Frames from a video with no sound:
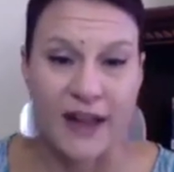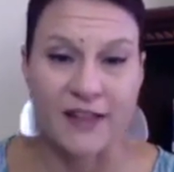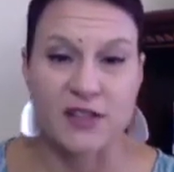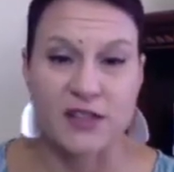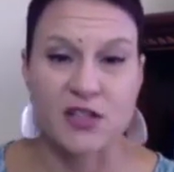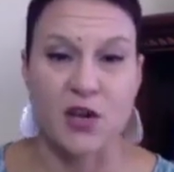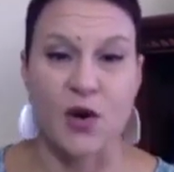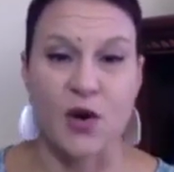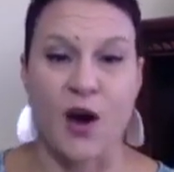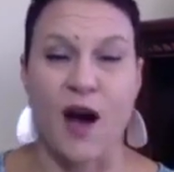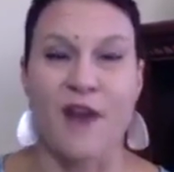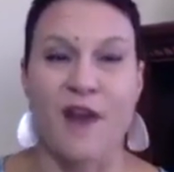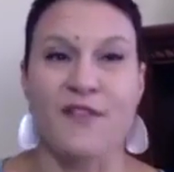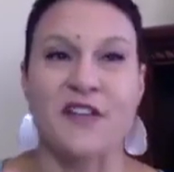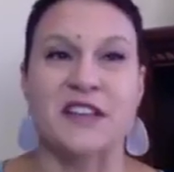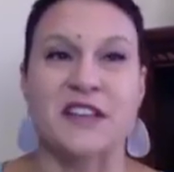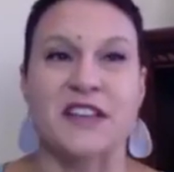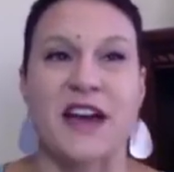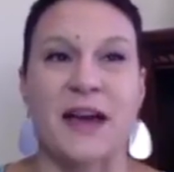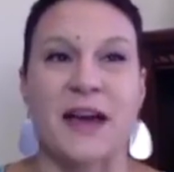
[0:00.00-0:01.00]
And so
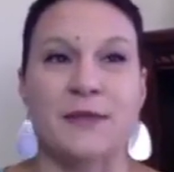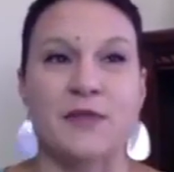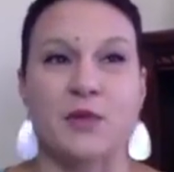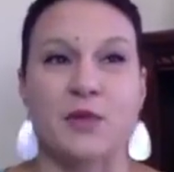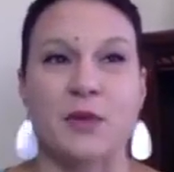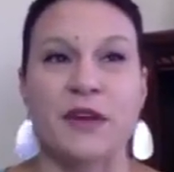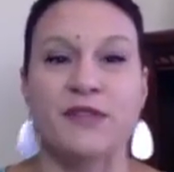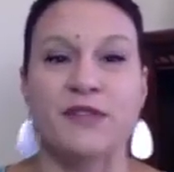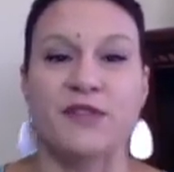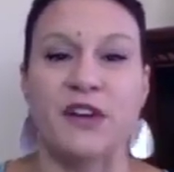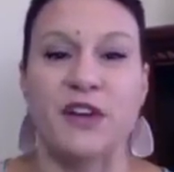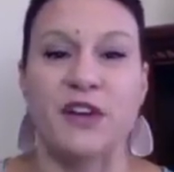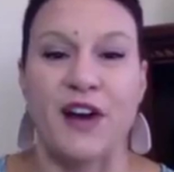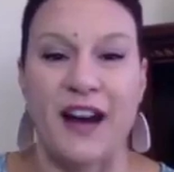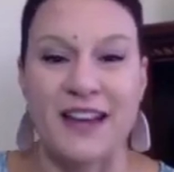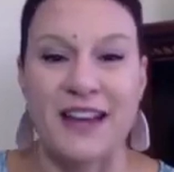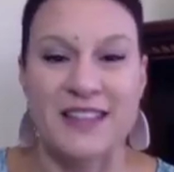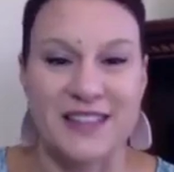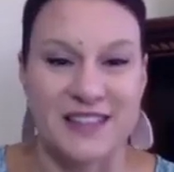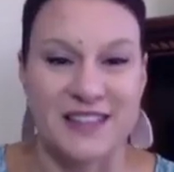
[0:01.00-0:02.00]
oftentimes we feel
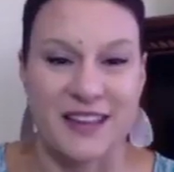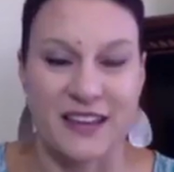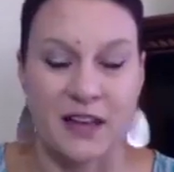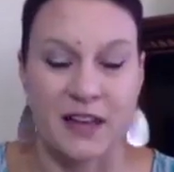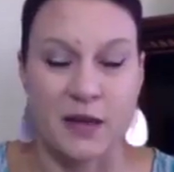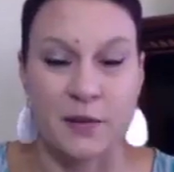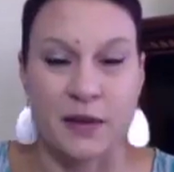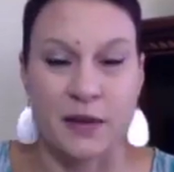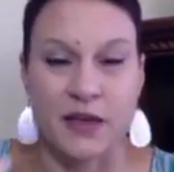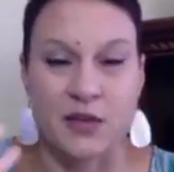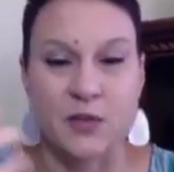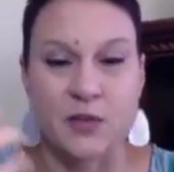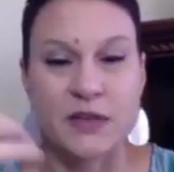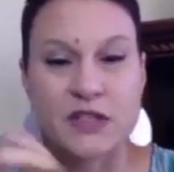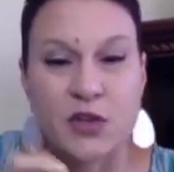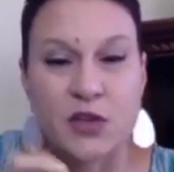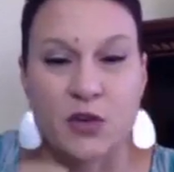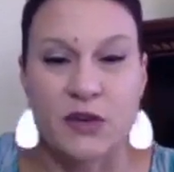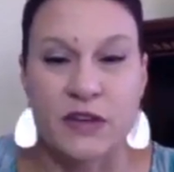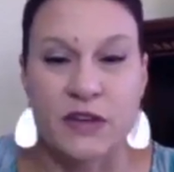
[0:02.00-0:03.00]
isolated because we
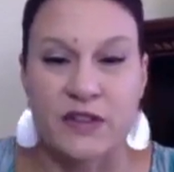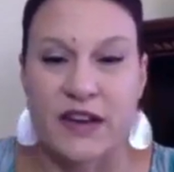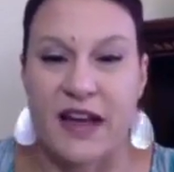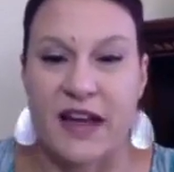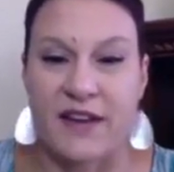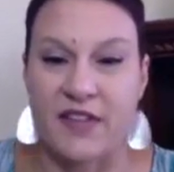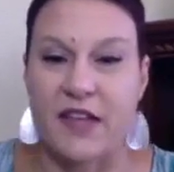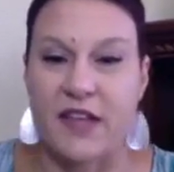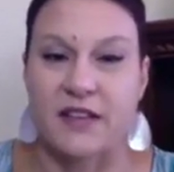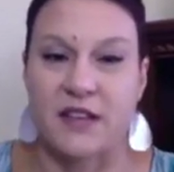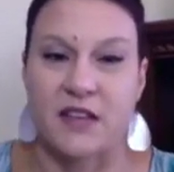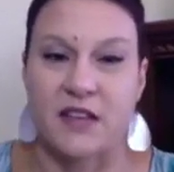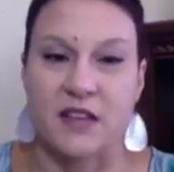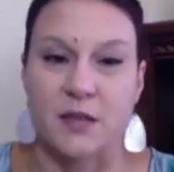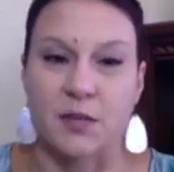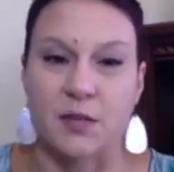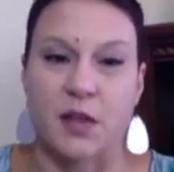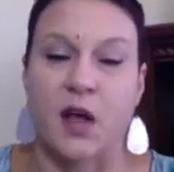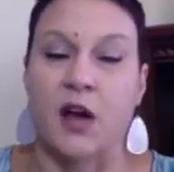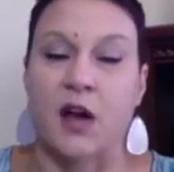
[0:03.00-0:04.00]
don't even have that sense
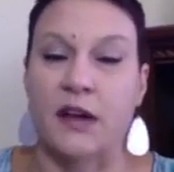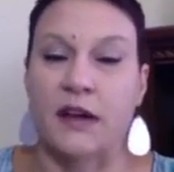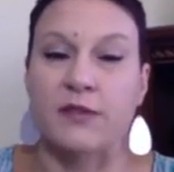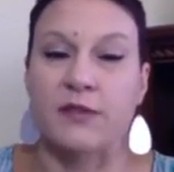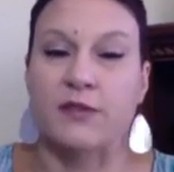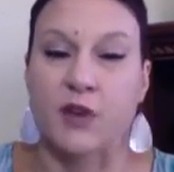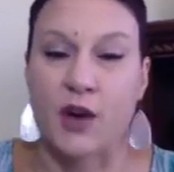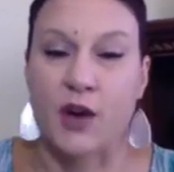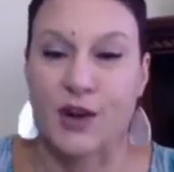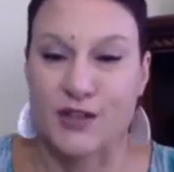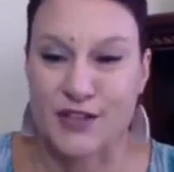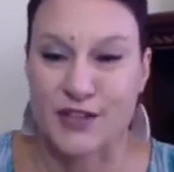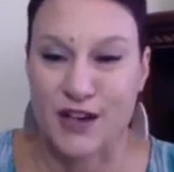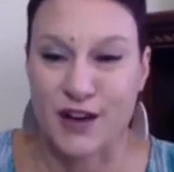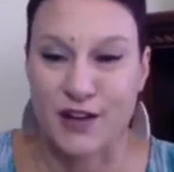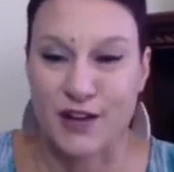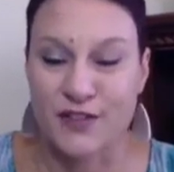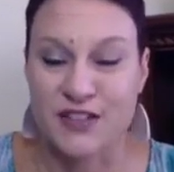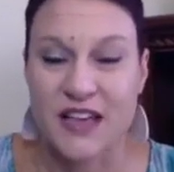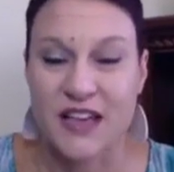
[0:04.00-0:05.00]
of belonging for
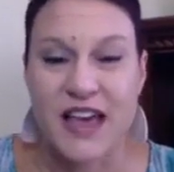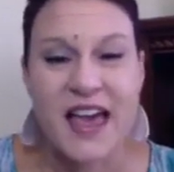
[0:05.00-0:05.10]
ourselves.